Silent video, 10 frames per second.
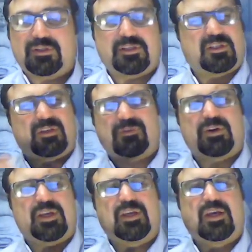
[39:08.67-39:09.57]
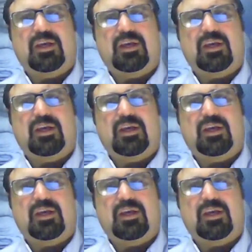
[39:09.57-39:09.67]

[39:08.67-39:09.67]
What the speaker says: This is the very